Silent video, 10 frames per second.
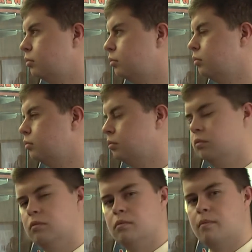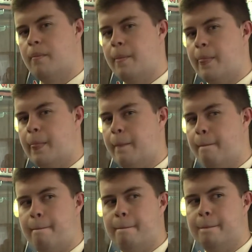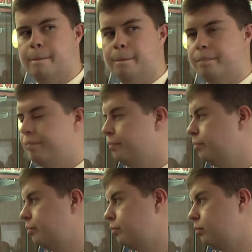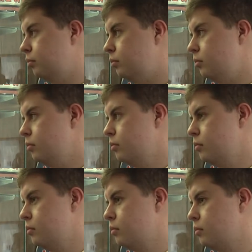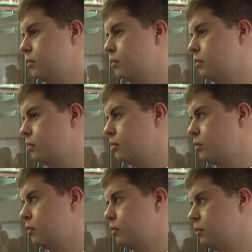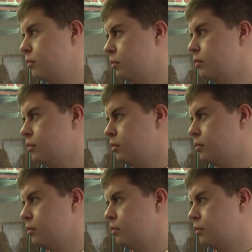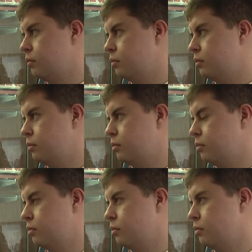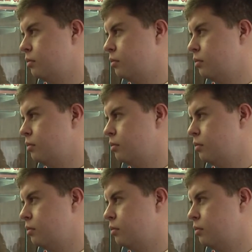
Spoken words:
This person isn't speaking.